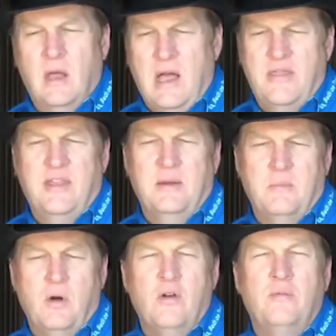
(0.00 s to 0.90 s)
I think
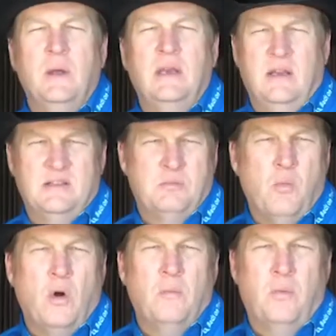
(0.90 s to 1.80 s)
movement is
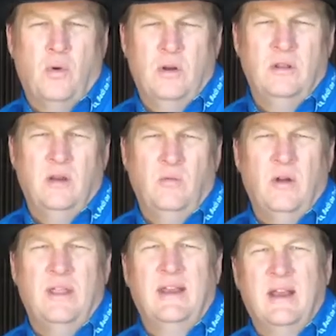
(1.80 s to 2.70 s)
more important than
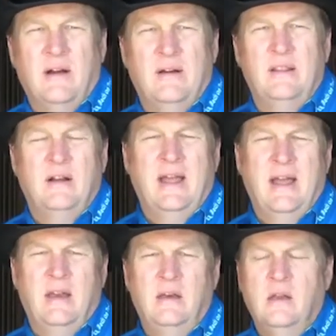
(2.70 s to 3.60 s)
where they carry their
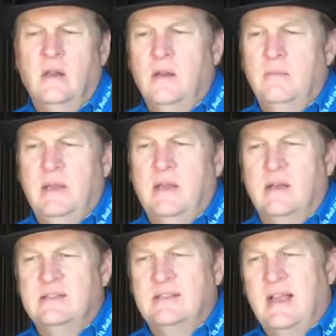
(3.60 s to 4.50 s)
head
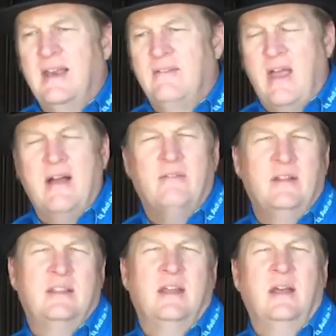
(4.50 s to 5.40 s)
because kind of
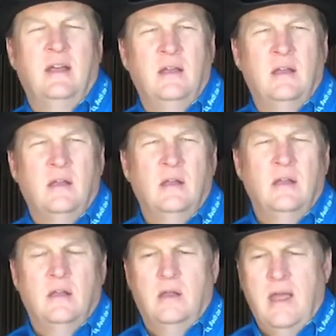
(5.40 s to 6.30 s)
everything
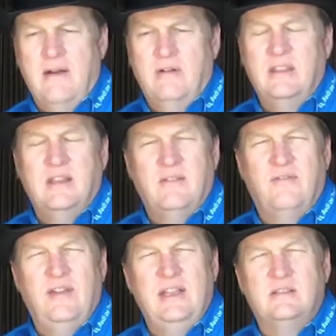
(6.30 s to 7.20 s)
everything
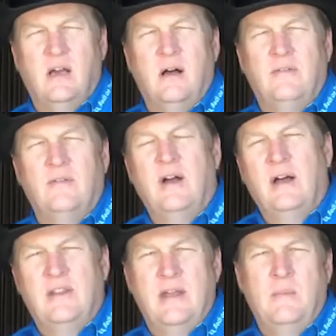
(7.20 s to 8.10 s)
feeds off of
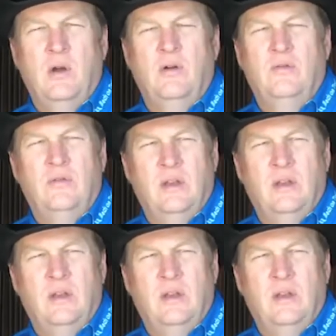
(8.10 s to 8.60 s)
how they move.